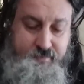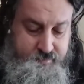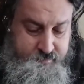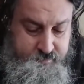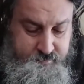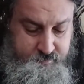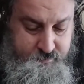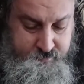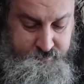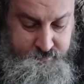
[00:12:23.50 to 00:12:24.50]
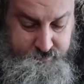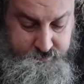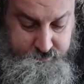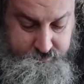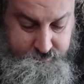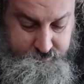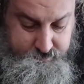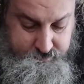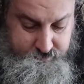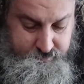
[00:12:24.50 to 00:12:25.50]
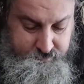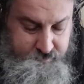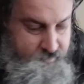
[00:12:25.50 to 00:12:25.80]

[no speech]